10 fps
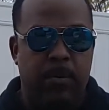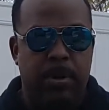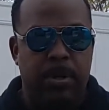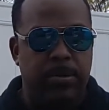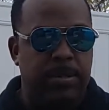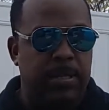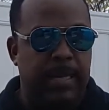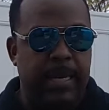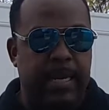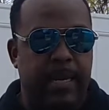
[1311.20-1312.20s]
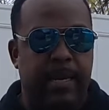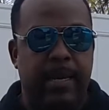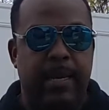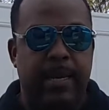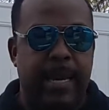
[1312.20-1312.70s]
were using the
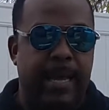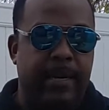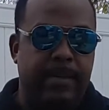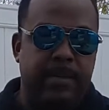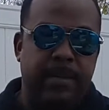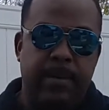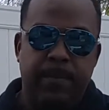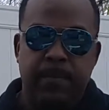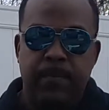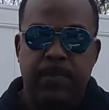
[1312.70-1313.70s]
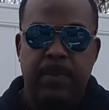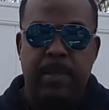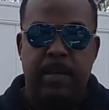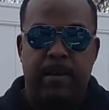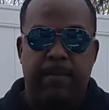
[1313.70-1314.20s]
Yoniks
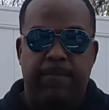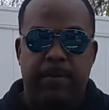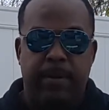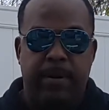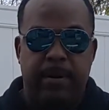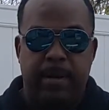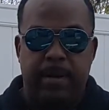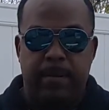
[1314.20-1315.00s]
for their